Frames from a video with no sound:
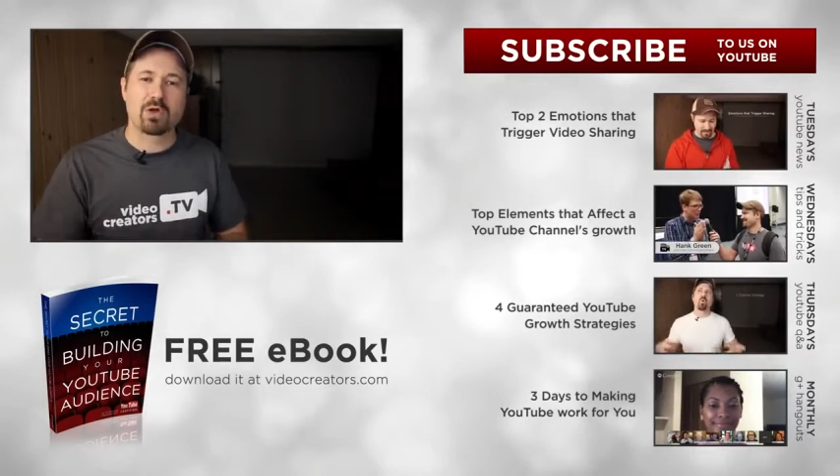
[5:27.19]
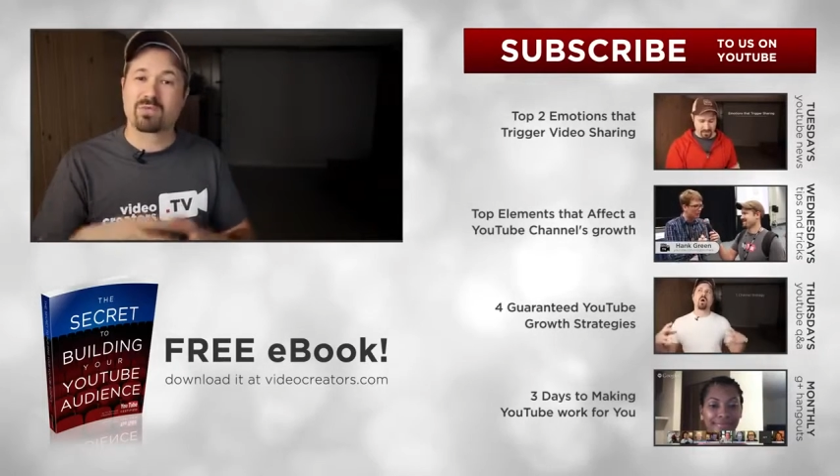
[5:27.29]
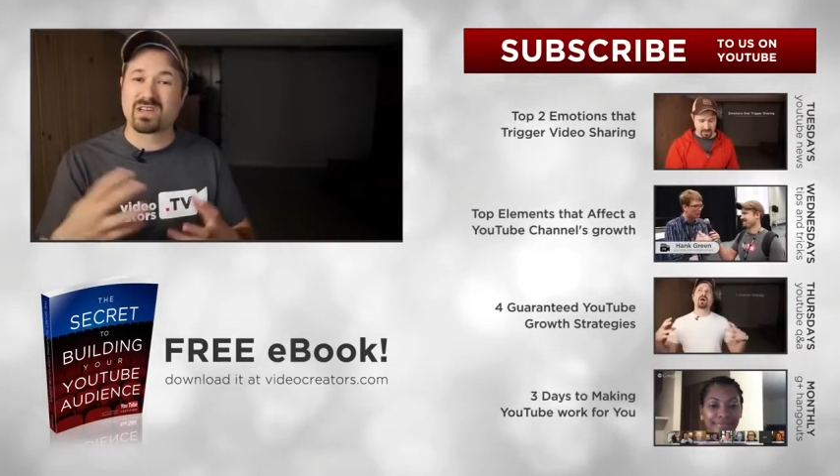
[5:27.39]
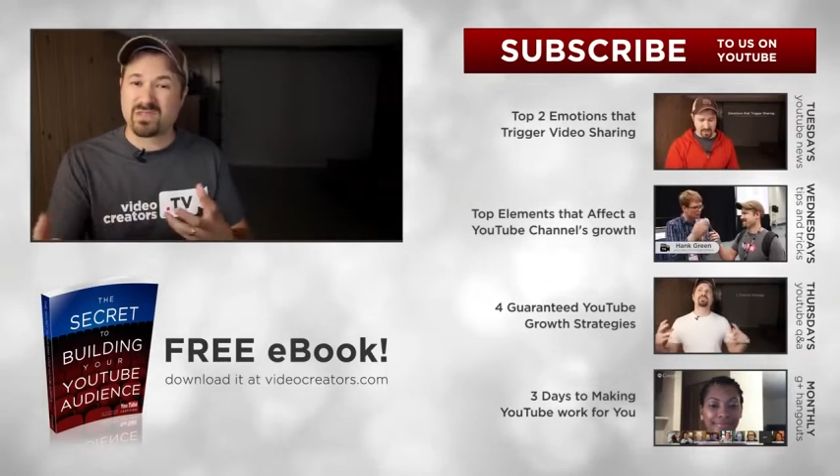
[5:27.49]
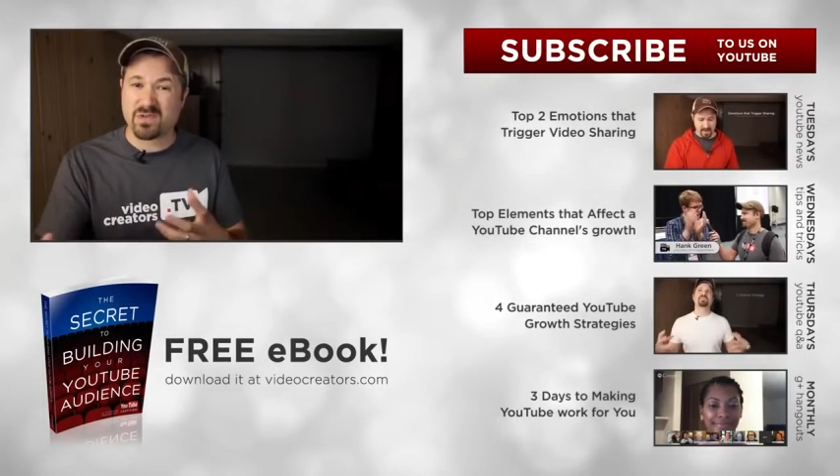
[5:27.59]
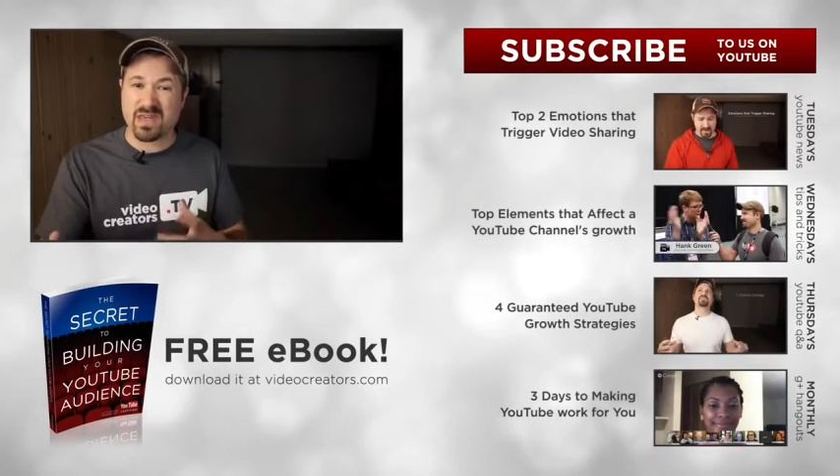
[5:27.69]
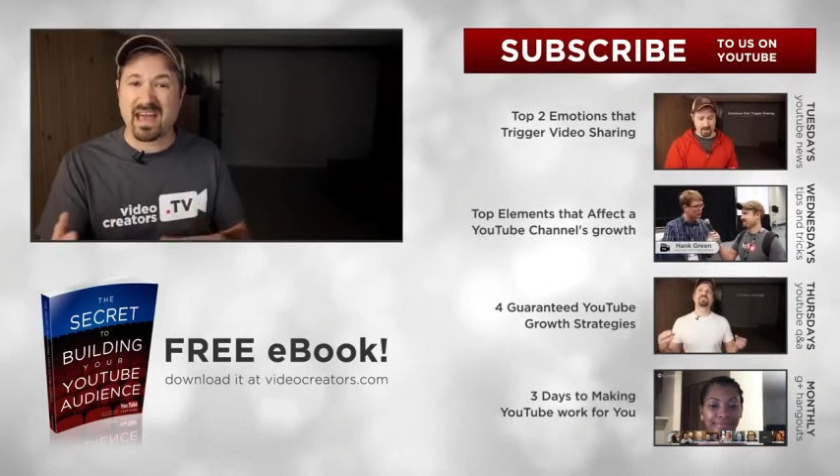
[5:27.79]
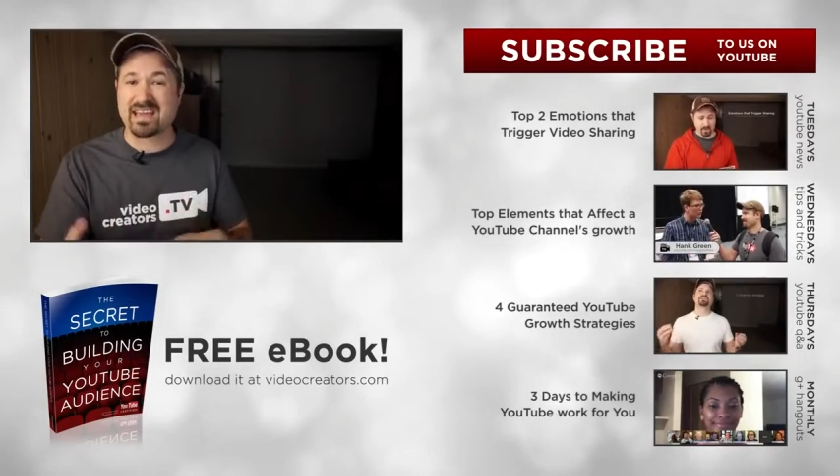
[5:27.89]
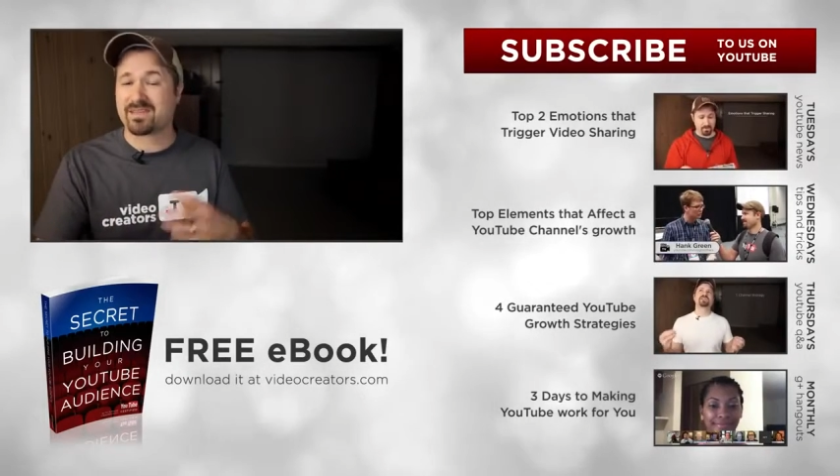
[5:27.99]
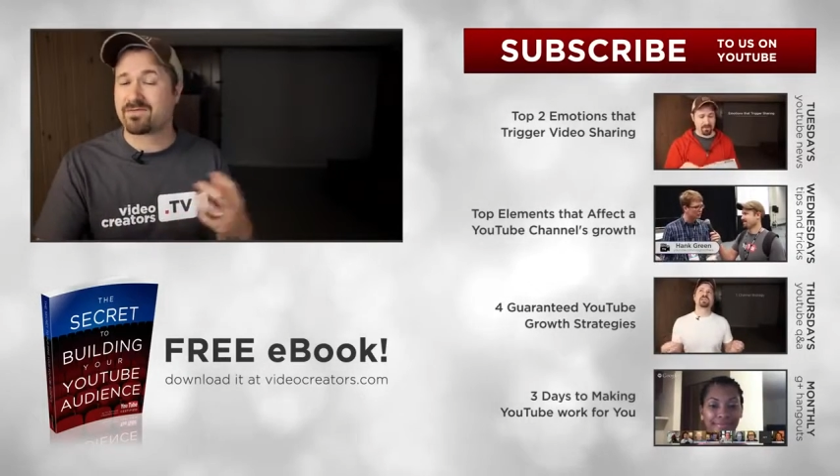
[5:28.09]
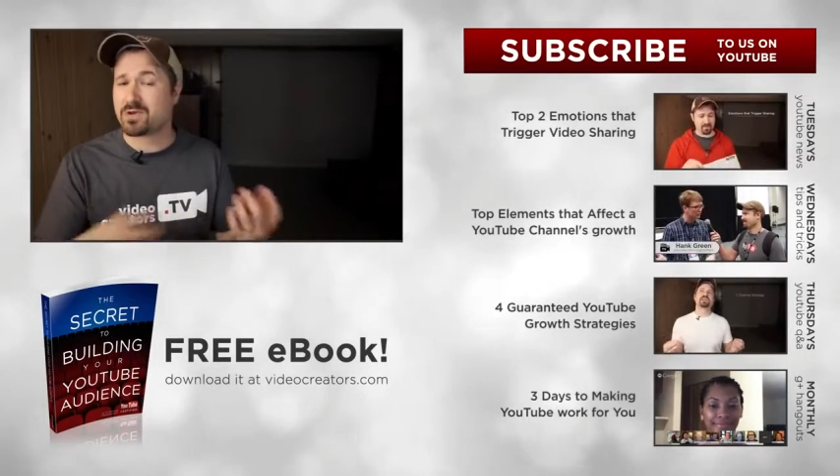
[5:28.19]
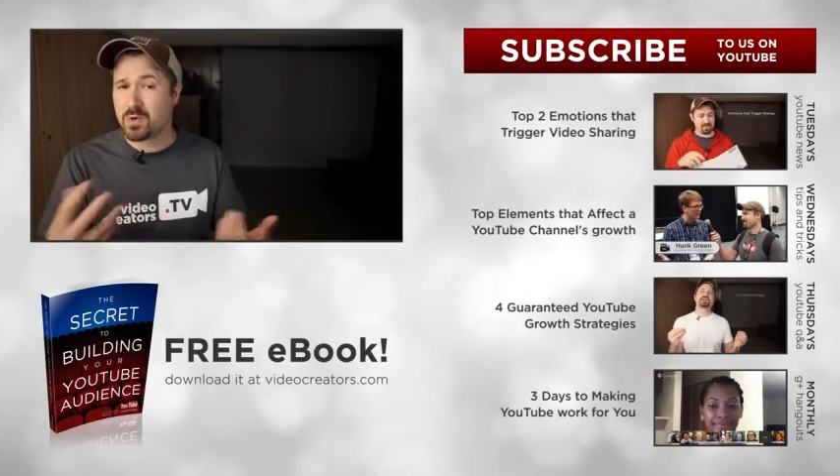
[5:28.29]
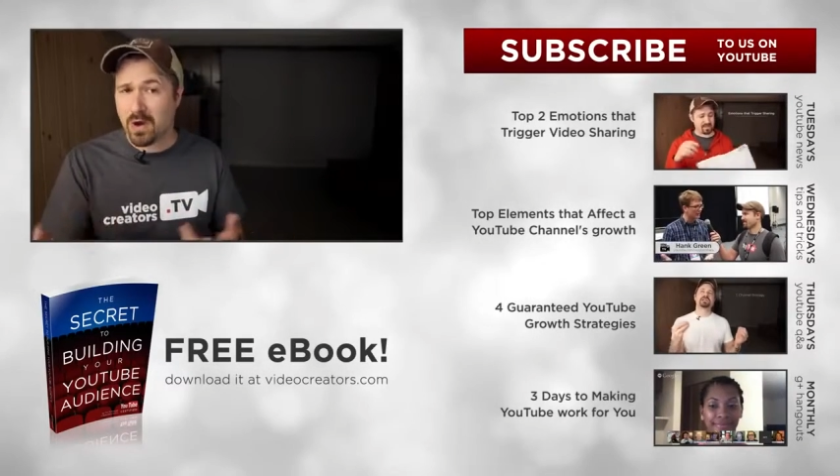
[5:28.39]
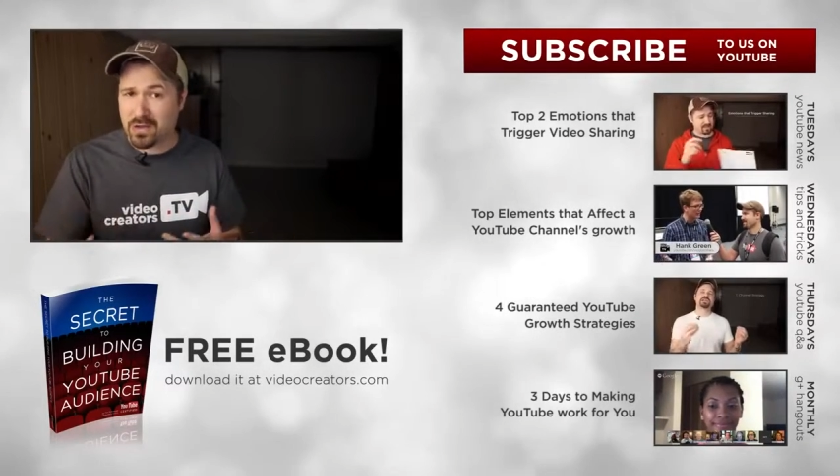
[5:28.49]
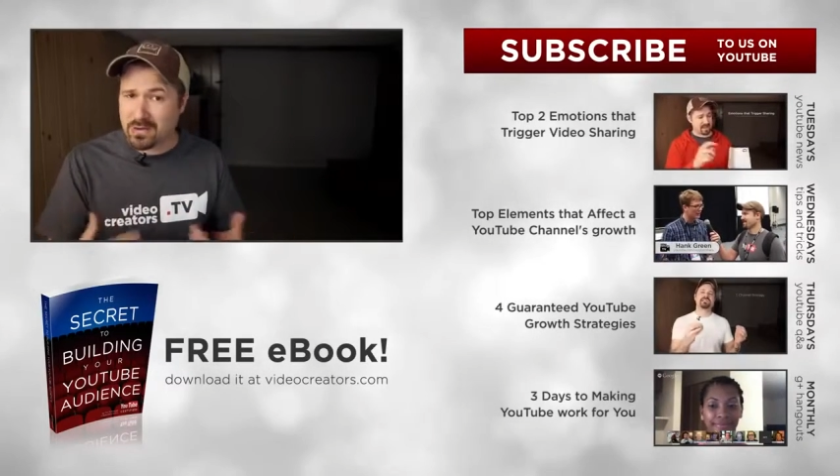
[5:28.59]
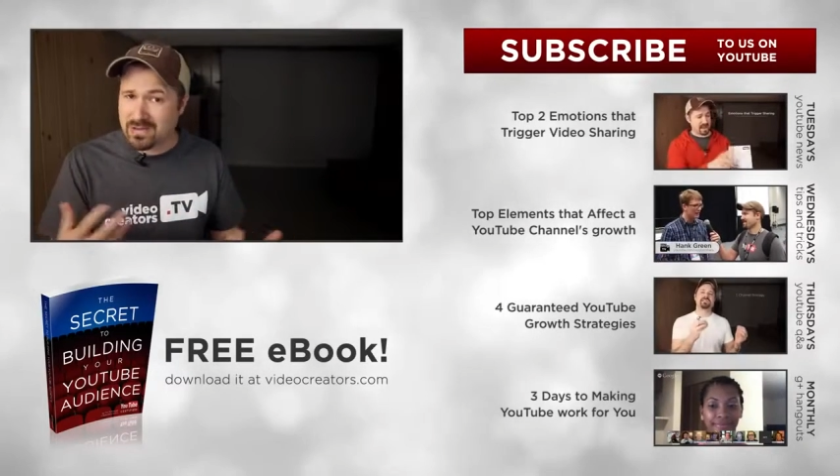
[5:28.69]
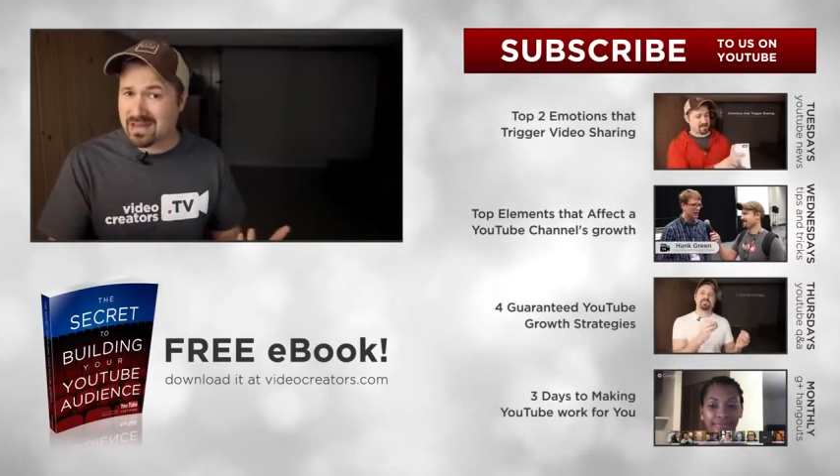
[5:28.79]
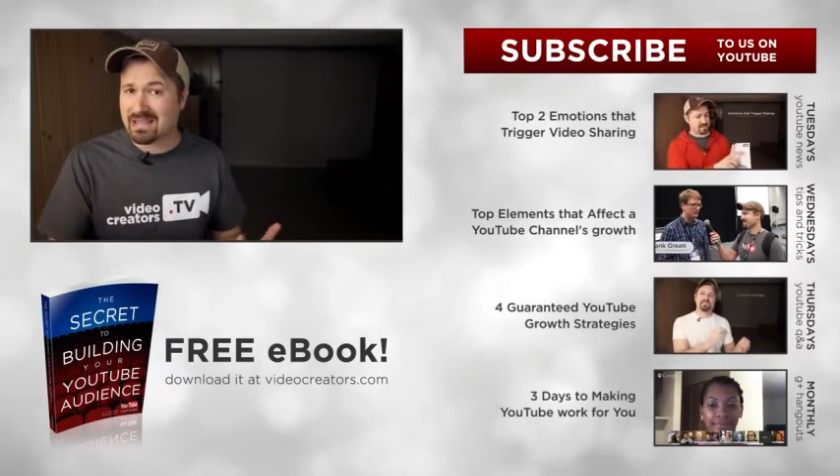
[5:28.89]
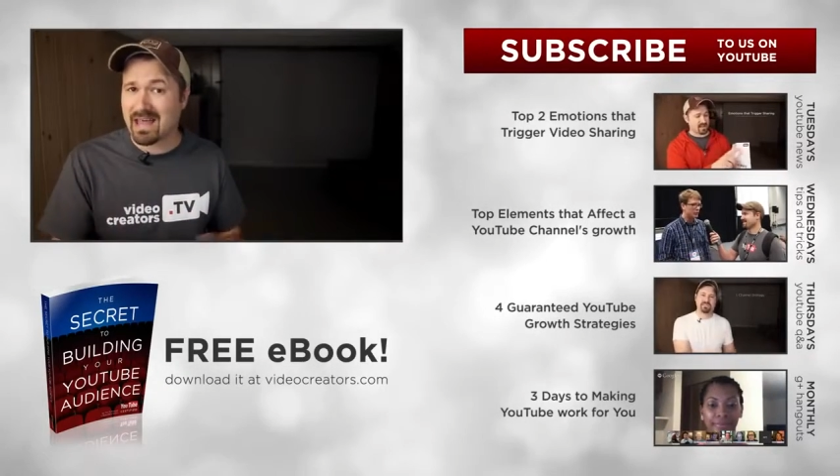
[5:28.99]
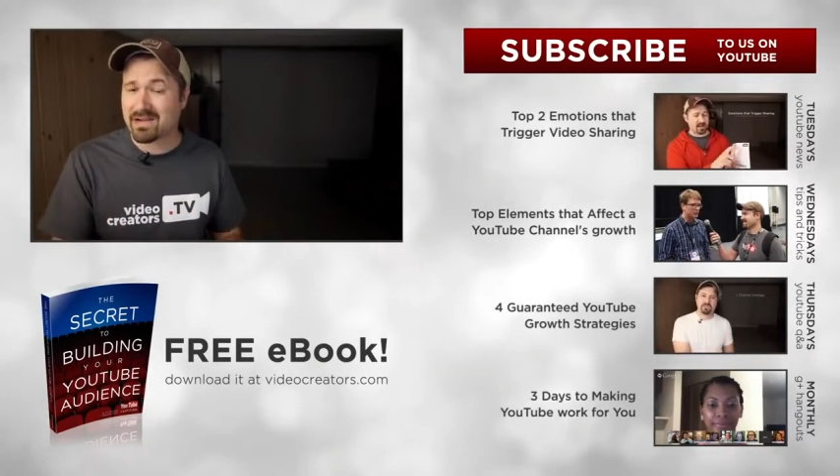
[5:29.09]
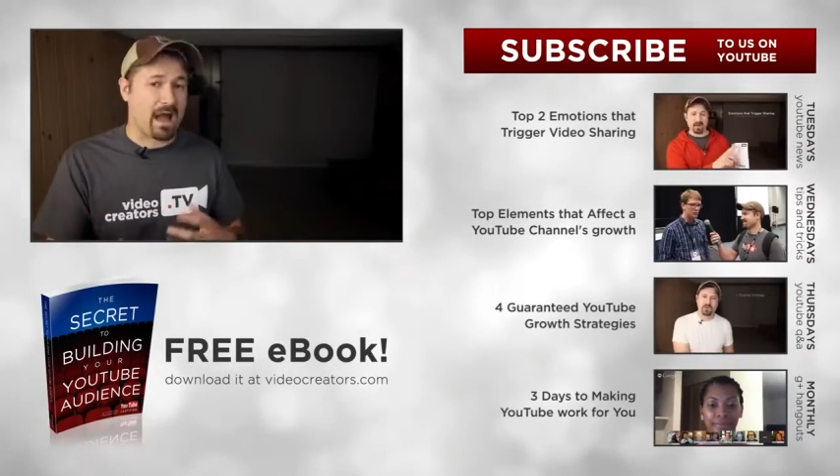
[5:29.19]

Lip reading: And the rest of you guys, if you are using a lot of